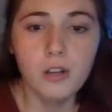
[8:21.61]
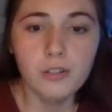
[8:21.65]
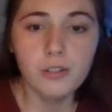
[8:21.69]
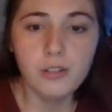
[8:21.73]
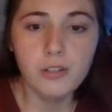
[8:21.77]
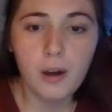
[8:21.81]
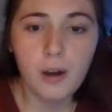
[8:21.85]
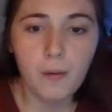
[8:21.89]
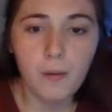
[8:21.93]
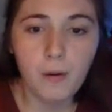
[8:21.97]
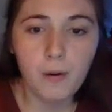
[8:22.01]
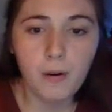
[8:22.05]

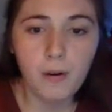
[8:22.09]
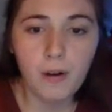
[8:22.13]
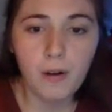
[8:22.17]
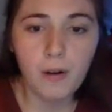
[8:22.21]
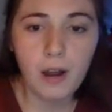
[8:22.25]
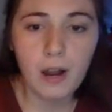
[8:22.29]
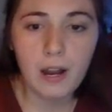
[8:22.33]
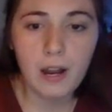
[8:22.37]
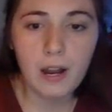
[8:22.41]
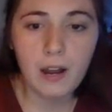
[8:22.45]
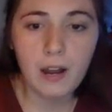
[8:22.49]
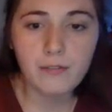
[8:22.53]
So
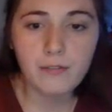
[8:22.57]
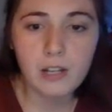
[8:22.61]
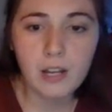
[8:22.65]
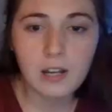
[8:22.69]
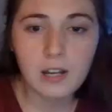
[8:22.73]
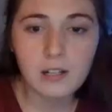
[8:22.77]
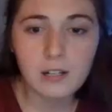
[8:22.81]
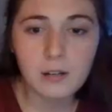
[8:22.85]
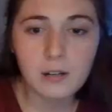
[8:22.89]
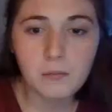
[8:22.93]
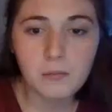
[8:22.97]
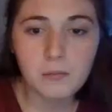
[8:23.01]
I have
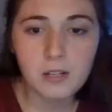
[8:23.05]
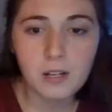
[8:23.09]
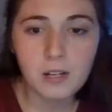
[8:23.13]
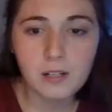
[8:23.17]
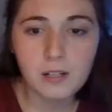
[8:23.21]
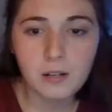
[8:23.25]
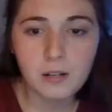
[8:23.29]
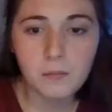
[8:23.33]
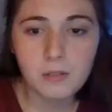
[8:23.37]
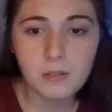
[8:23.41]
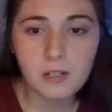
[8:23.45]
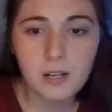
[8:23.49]
10 times
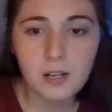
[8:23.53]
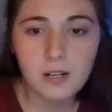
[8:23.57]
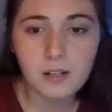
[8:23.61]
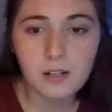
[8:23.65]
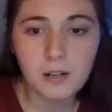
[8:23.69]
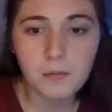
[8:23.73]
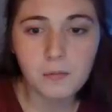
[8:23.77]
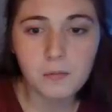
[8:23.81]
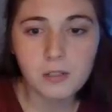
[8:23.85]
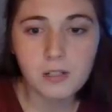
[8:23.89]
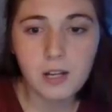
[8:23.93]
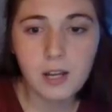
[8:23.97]
10 times 10
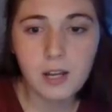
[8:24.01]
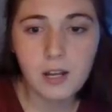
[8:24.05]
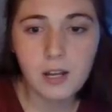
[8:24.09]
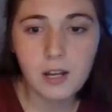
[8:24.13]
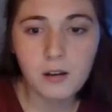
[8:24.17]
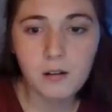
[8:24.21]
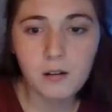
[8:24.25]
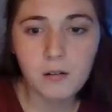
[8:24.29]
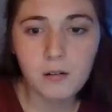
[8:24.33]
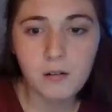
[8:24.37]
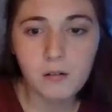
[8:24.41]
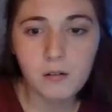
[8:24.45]
times
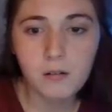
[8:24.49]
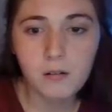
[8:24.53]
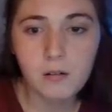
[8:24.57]
10.